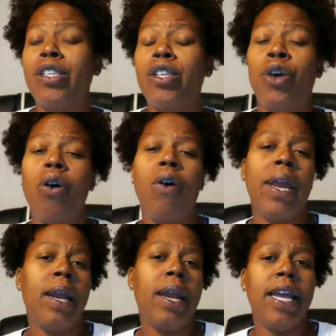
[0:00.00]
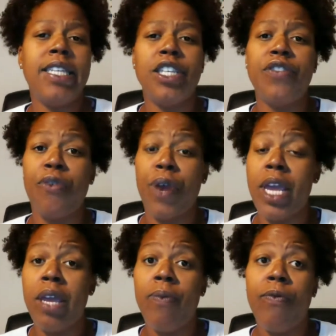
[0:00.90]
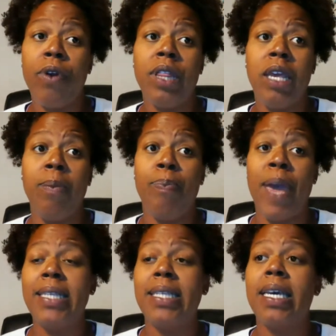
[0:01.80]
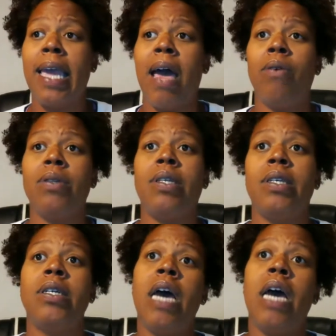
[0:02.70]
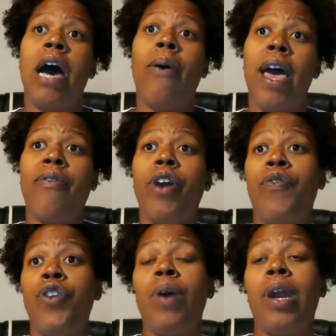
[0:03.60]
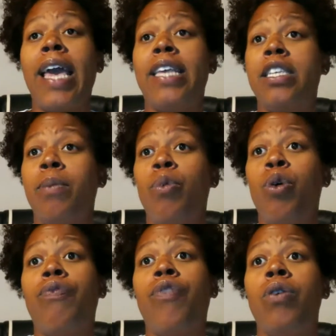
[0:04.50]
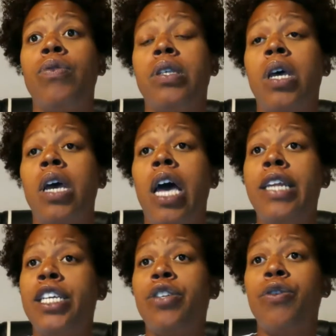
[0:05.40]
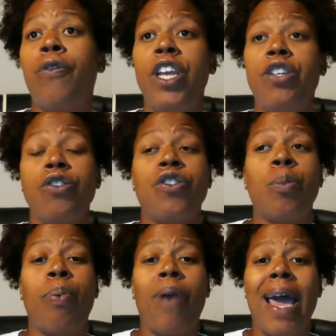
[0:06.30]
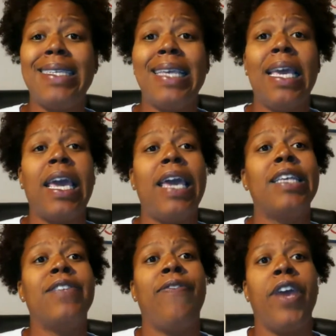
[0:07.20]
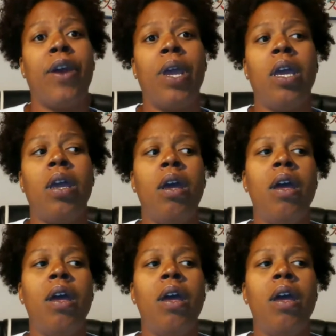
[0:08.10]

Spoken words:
Google Analytics is free for the basic account. However, if you would like some more of those additional features, the pricing is very